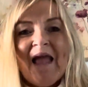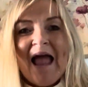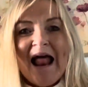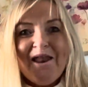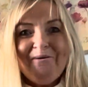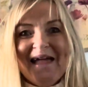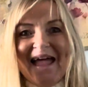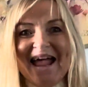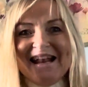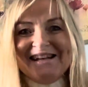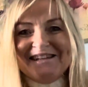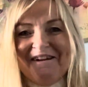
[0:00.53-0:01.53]
Hello
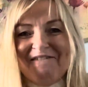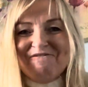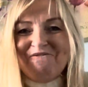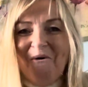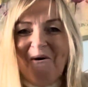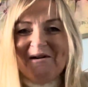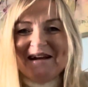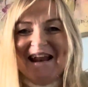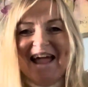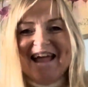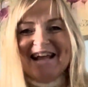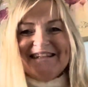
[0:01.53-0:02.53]
again, 40
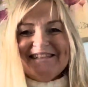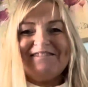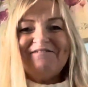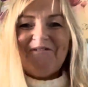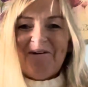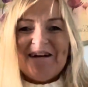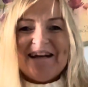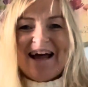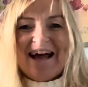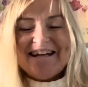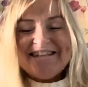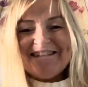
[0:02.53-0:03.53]
days and 40
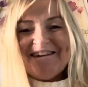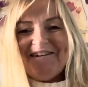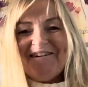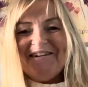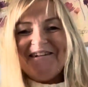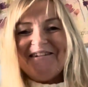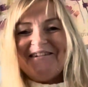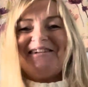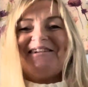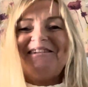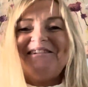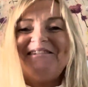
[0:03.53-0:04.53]
nights. How are
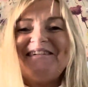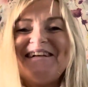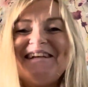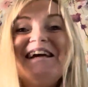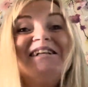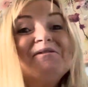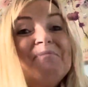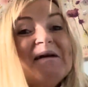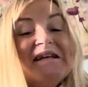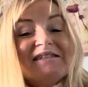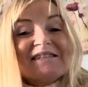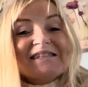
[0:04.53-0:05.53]
you doing? To
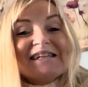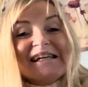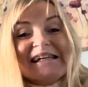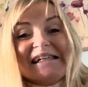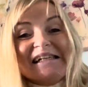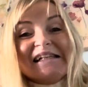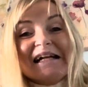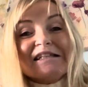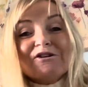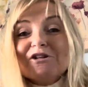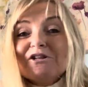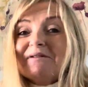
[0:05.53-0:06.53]
peace. That's
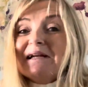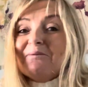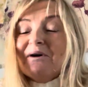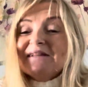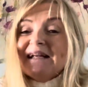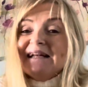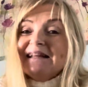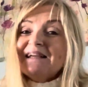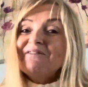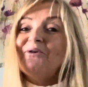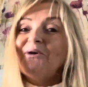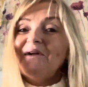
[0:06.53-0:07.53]
all you really want anything
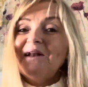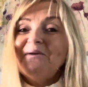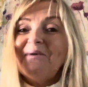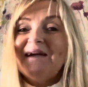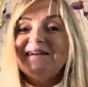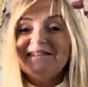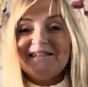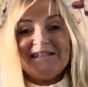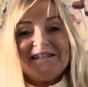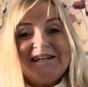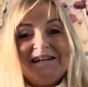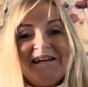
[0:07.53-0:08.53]
for anyway, isn't it?
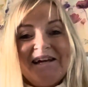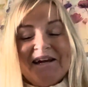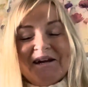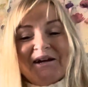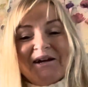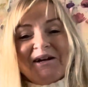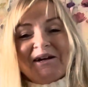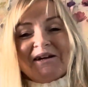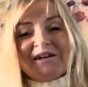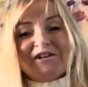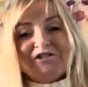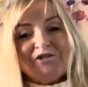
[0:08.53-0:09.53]

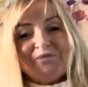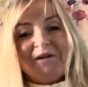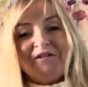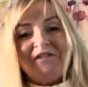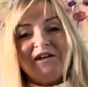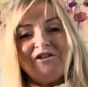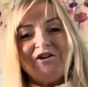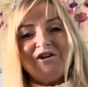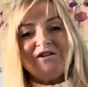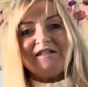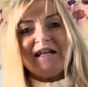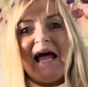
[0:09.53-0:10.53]
You just want to feel good.
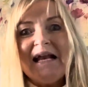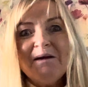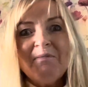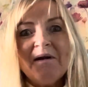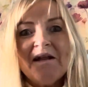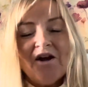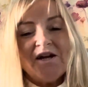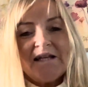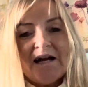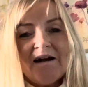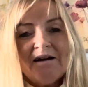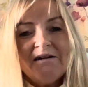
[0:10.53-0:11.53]
Does anybody out
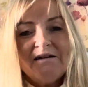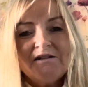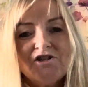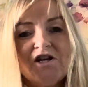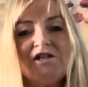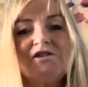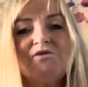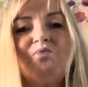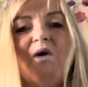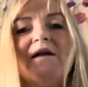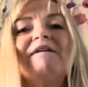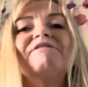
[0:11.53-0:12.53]
there just
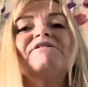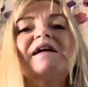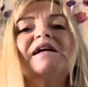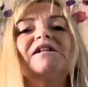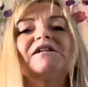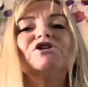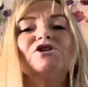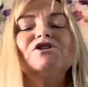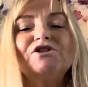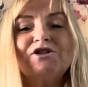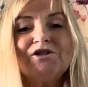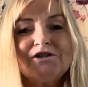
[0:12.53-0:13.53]
want to feel
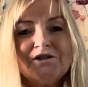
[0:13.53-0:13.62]
good?